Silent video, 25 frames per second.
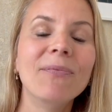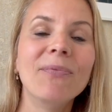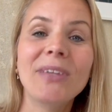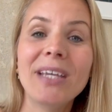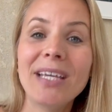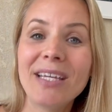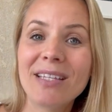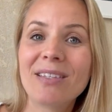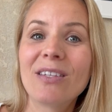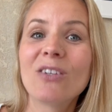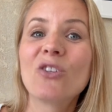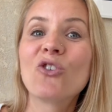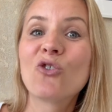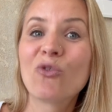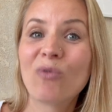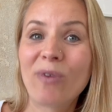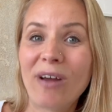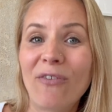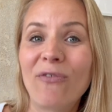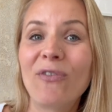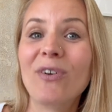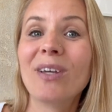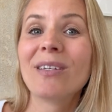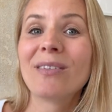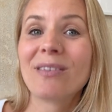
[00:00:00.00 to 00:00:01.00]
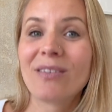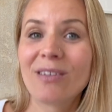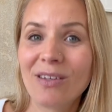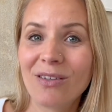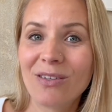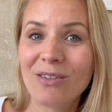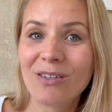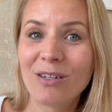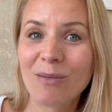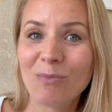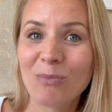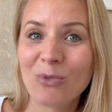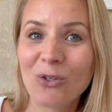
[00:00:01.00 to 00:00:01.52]
It's a traffic
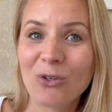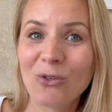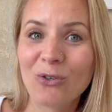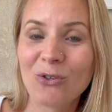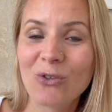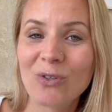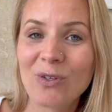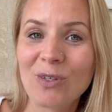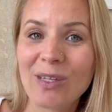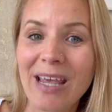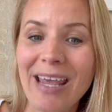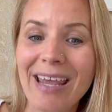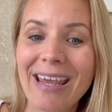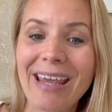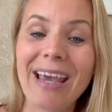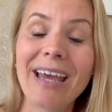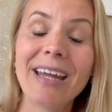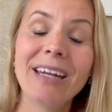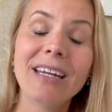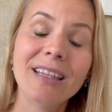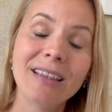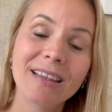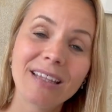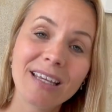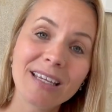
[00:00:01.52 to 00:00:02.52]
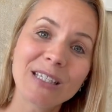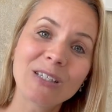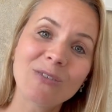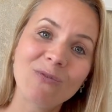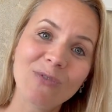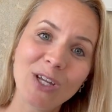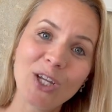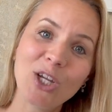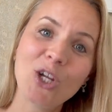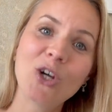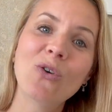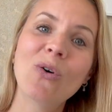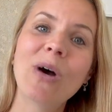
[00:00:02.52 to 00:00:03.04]
system, so to say. And in this
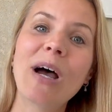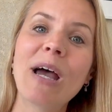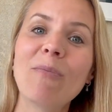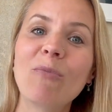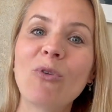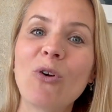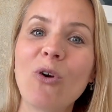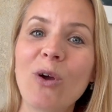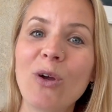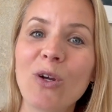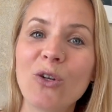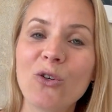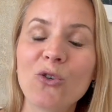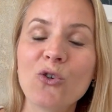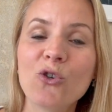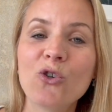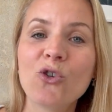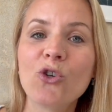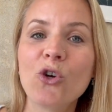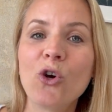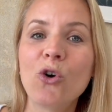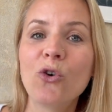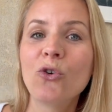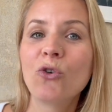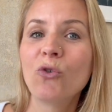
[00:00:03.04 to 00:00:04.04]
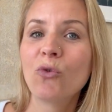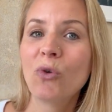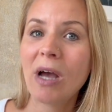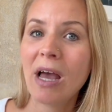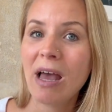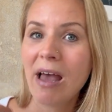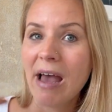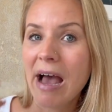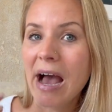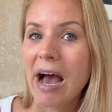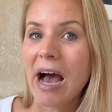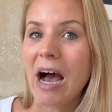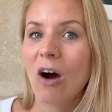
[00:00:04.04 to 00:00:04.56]
video, I'm going to show you
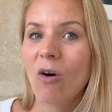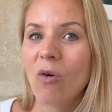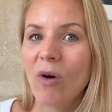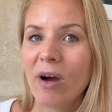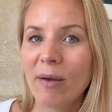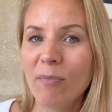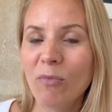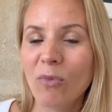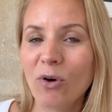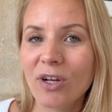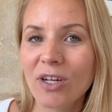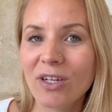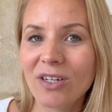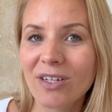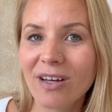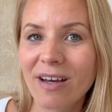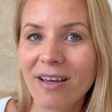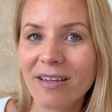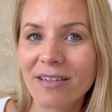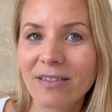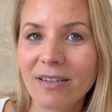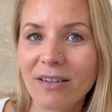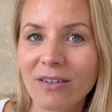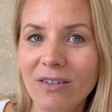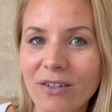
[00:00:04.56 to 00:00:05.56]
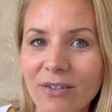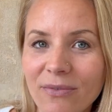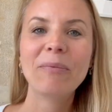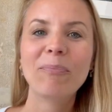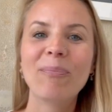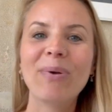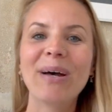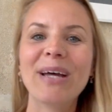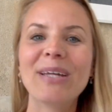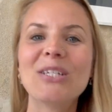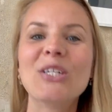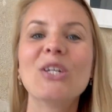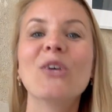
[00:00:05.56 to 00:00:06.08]
how I monetize it.
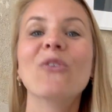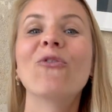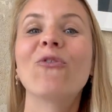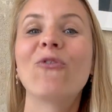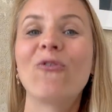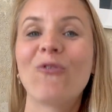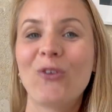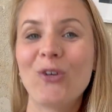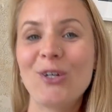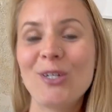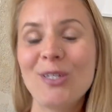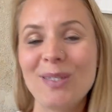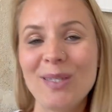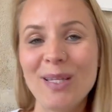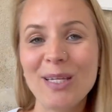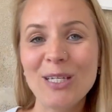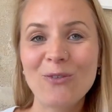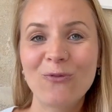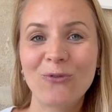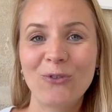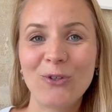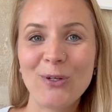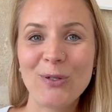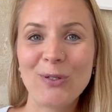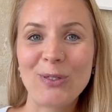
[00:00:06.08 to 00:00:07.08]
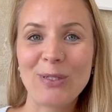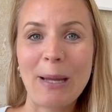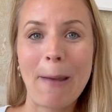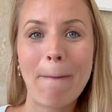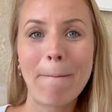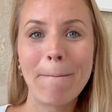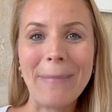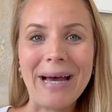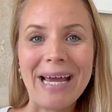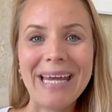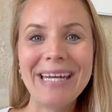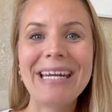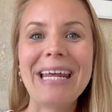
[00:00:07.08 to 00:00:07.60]
But first things first,
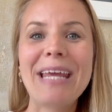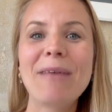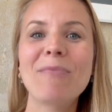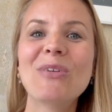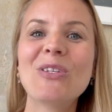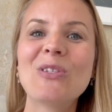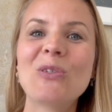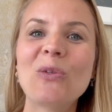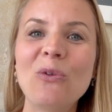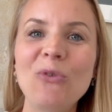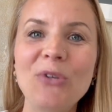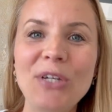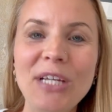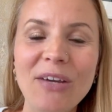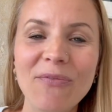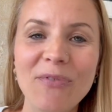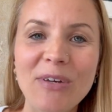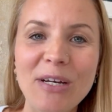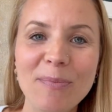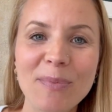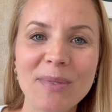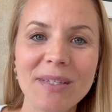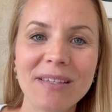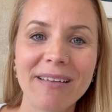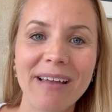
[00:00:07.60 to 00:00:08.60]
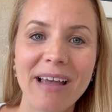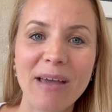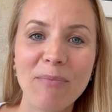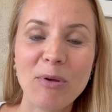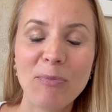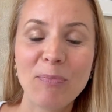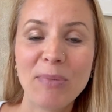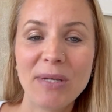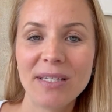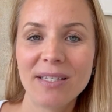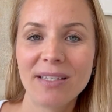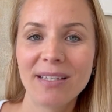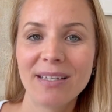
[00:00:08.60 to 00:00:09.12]
my name is Lydia Wilmsen. I'm a
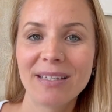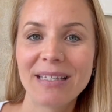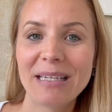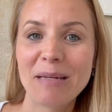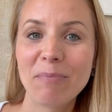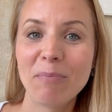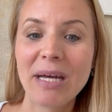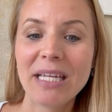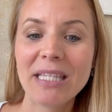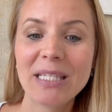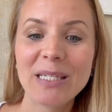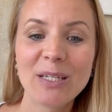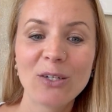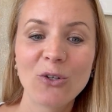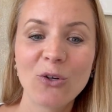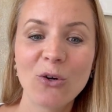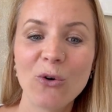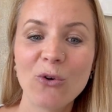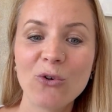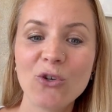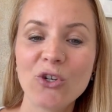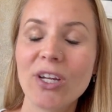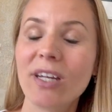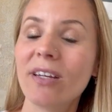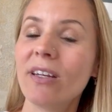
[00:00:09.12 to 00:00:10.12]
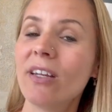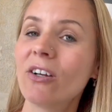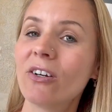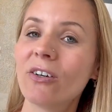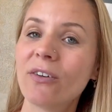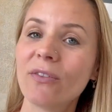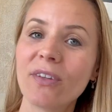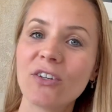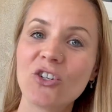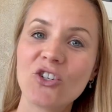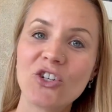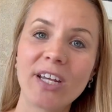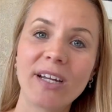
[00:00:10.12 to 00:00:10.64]
business and mindset coach. And here on
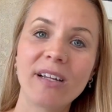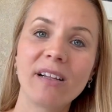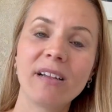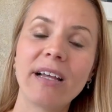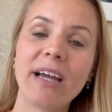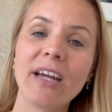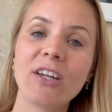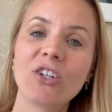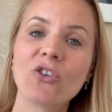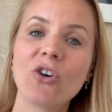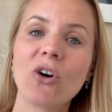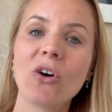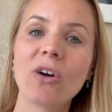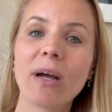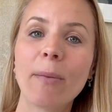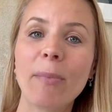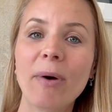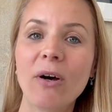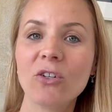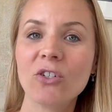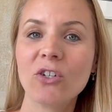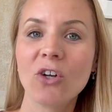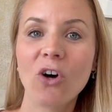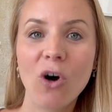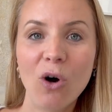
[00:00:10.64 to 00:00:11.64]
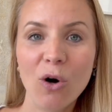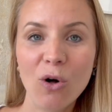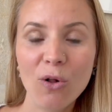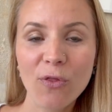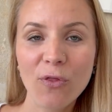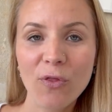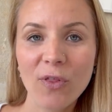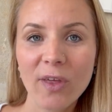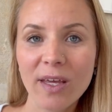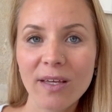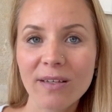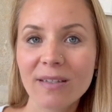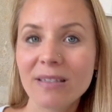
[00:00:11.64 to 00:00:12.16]
the channel, I talk about all
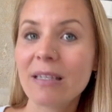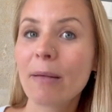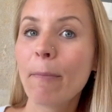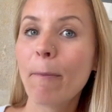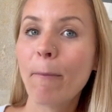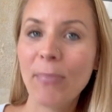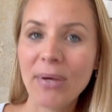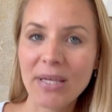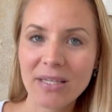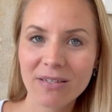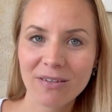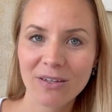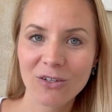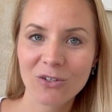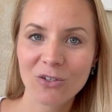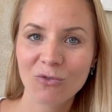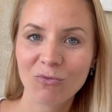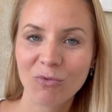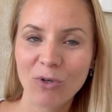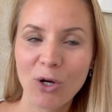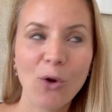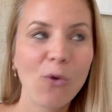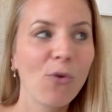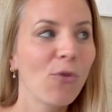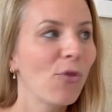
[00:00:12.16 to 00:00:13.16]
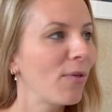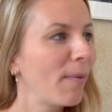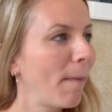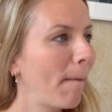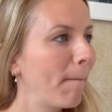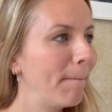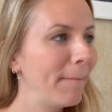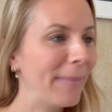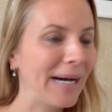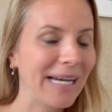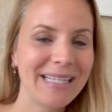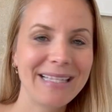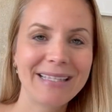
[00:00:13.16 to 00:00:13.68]
things business growth,
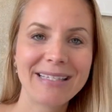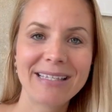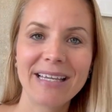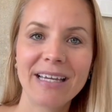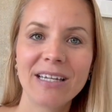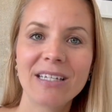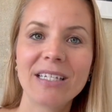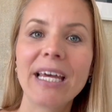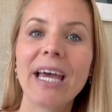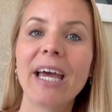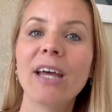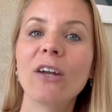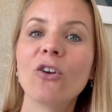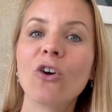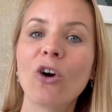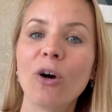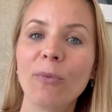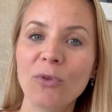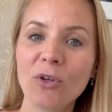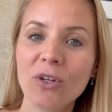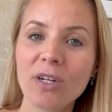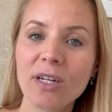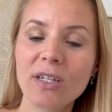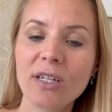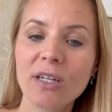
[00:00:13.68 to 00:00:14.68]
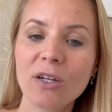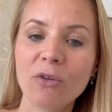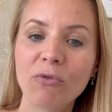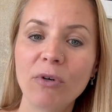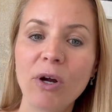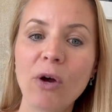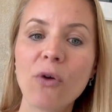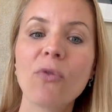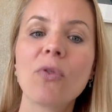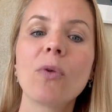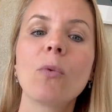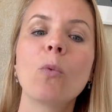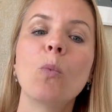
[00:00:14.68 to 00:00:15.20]
mindset, and community
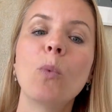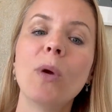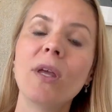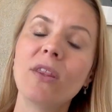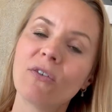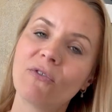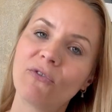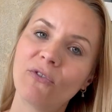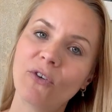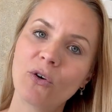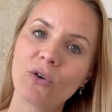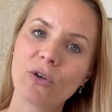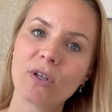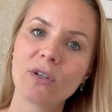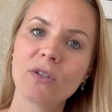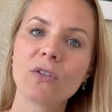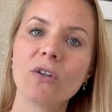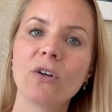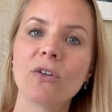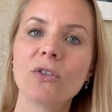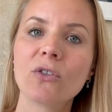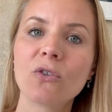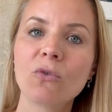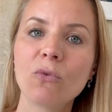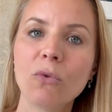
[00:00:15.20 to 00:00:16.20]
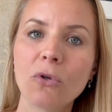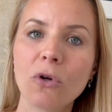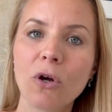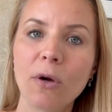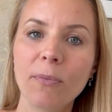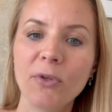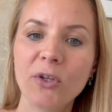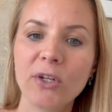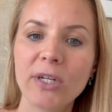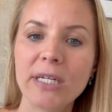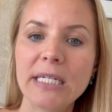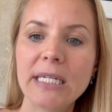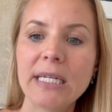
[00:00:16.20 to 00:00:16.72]
growth with a focus on school
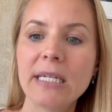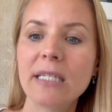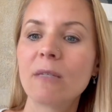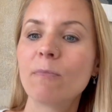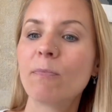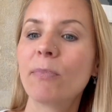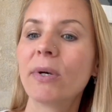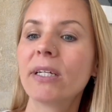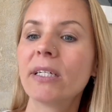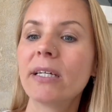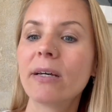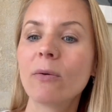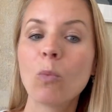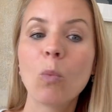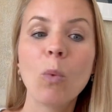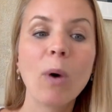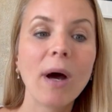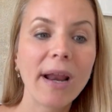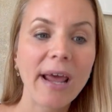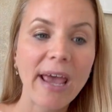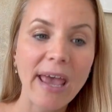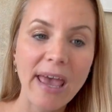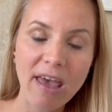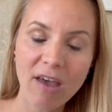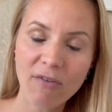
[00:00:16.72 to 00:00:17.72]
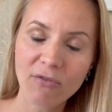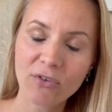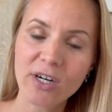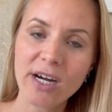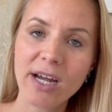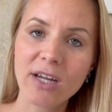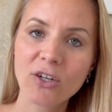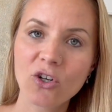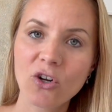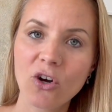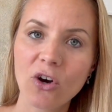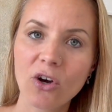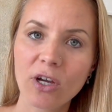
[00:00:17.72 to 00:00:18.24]
communities. But whatever I
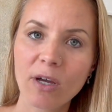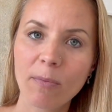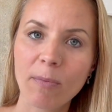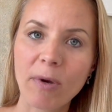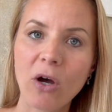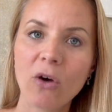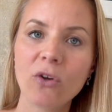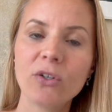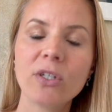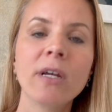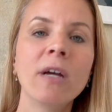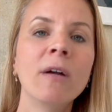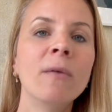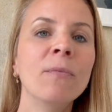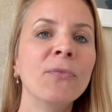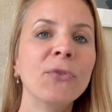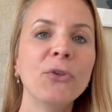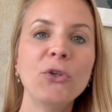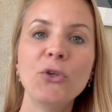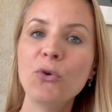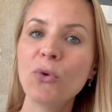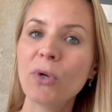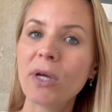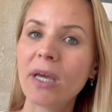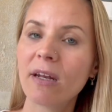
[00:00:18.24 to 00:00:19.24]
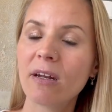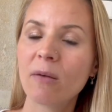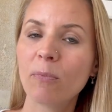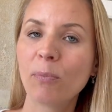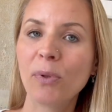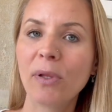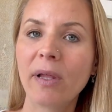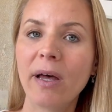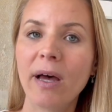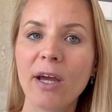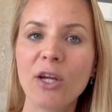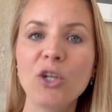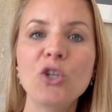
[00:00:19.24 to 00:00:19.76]
talk about, you can
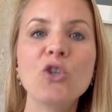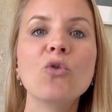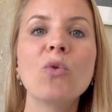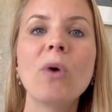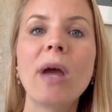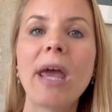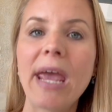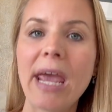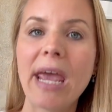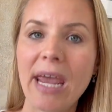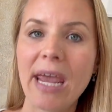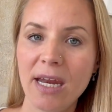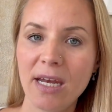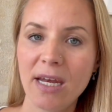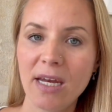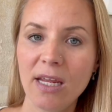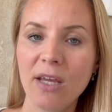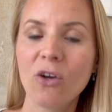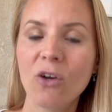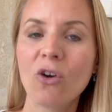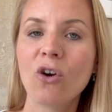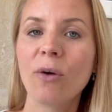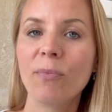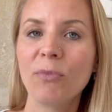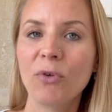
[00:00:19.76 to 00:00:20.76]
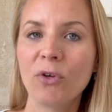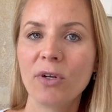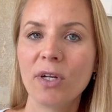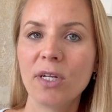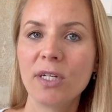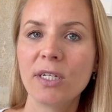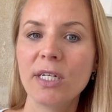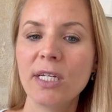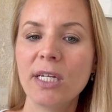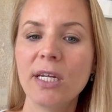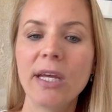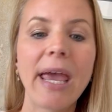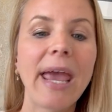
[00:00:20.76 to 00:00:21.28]
apply to any
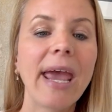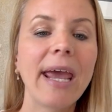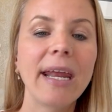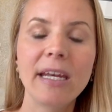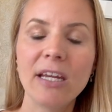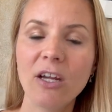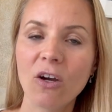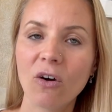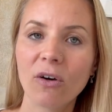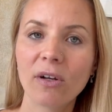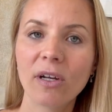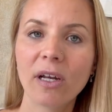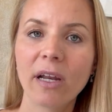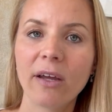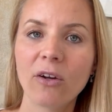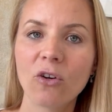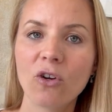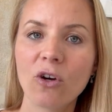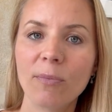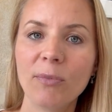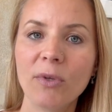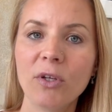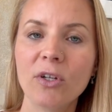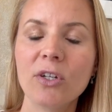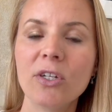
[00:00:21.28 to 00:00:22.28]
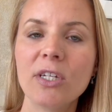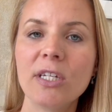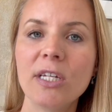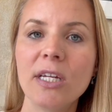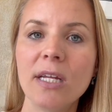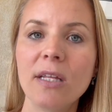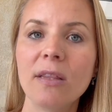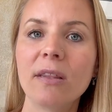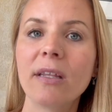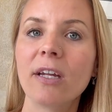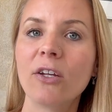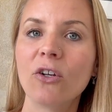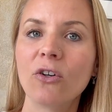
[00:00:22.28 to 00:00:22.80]
community, any online community
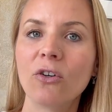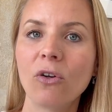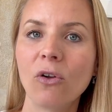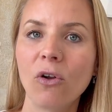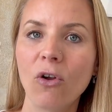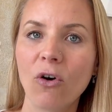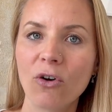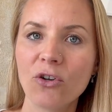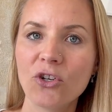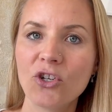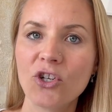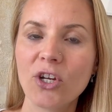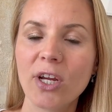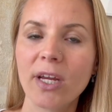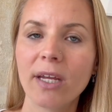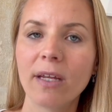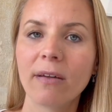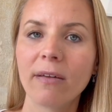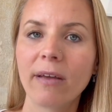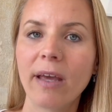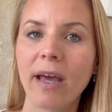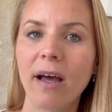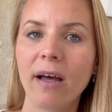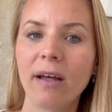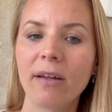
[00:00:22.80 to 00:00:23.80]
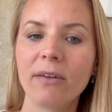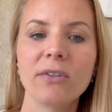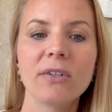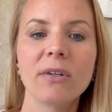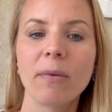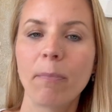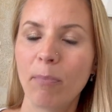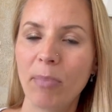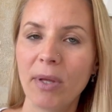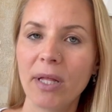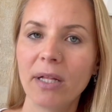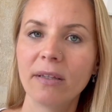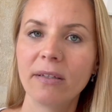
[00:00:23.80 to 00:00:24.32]
that you're launching and
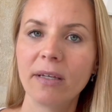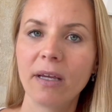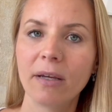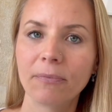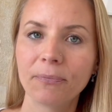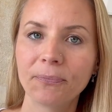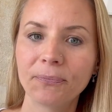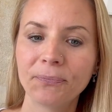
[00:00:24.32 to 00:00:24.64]
building.